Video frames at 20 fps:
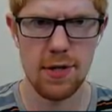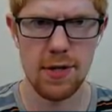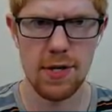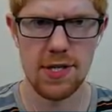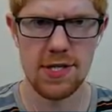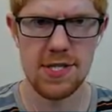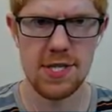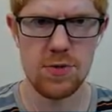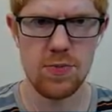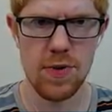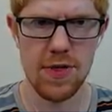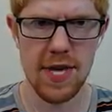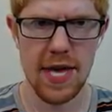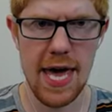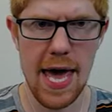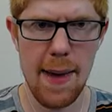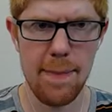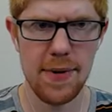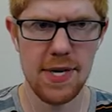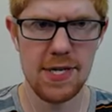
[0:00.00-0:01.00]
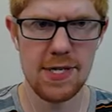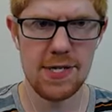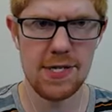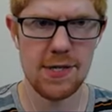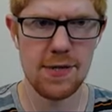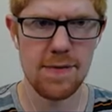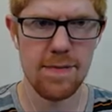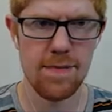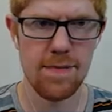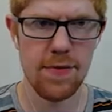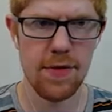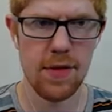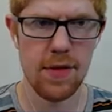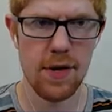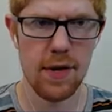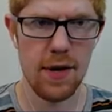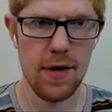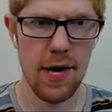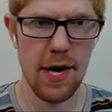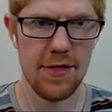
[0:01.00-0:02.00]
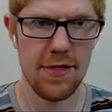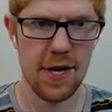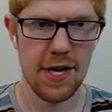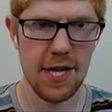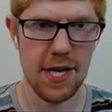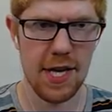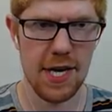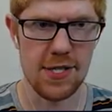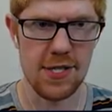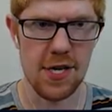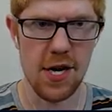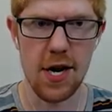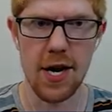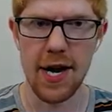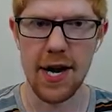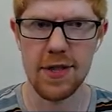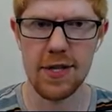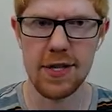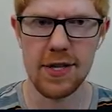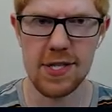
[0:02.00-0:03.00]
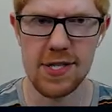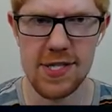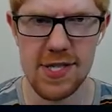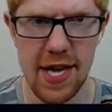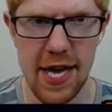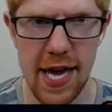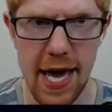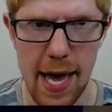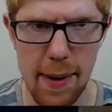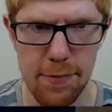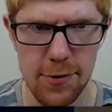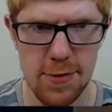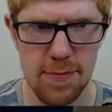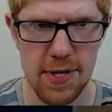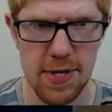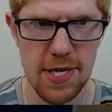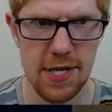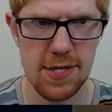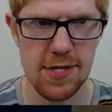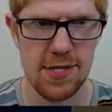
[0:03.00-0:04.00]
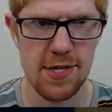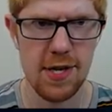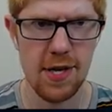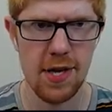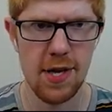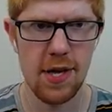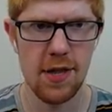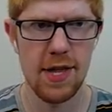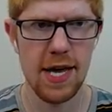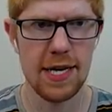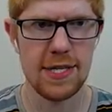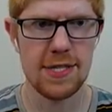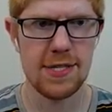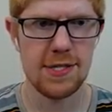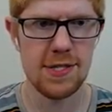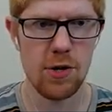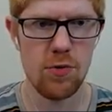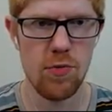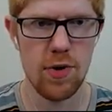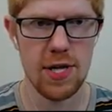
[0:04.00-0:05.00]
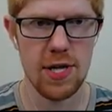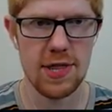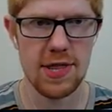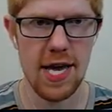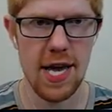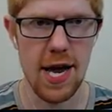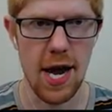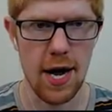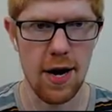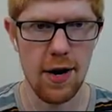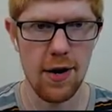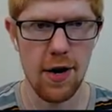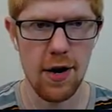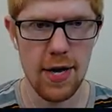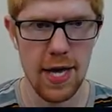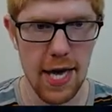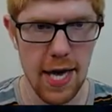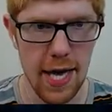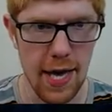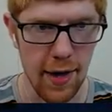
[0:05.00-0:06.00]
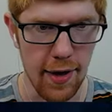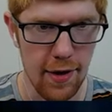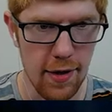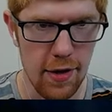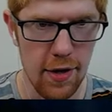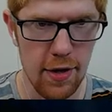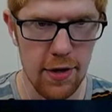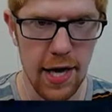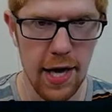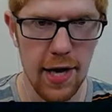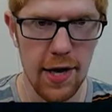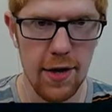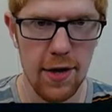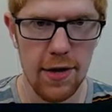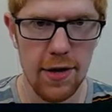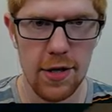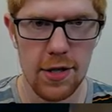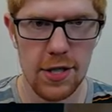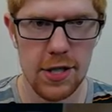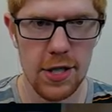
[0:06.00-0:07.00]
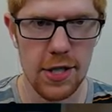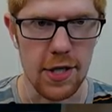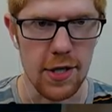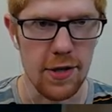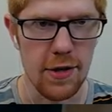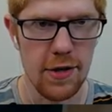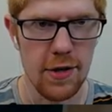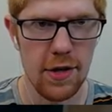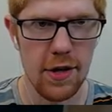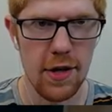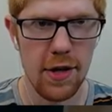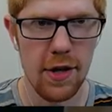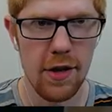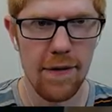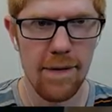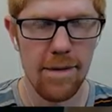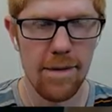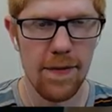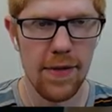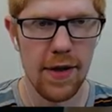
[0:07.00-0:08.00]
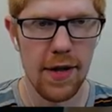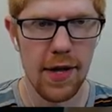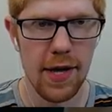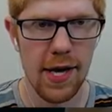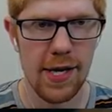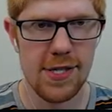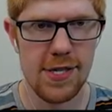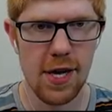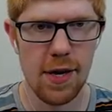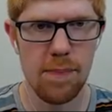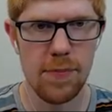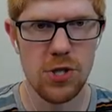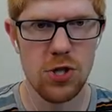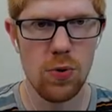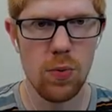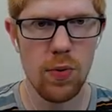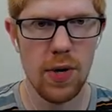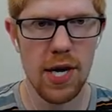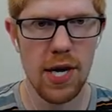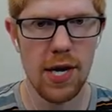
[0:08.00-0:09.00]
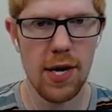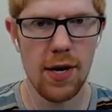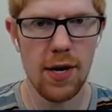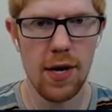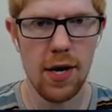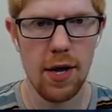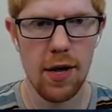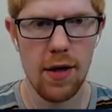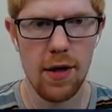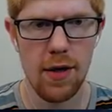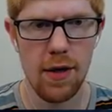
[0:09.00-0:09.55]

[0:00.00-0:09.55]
Is this where the gap is? I think it is. All right, I think this is the gap, which means the X is like right there. Oh yeah, okay, good. It's like between,